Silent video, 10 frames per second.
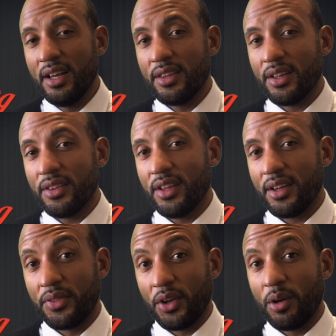
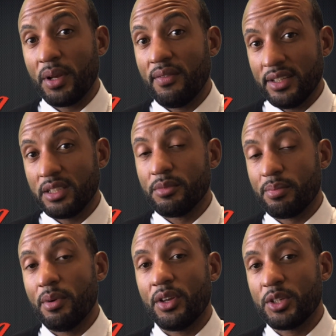that the company have asked him to
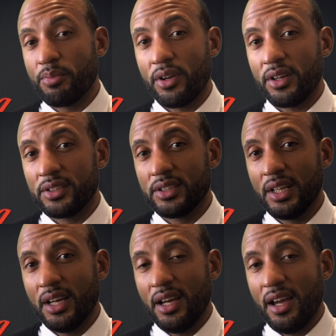promote those products.
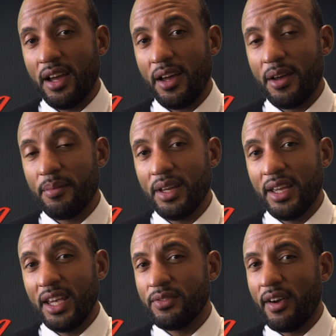
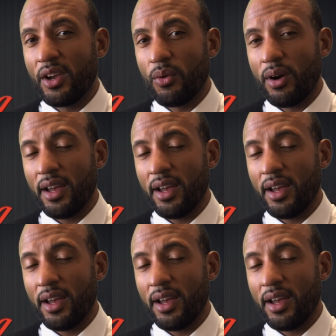He's very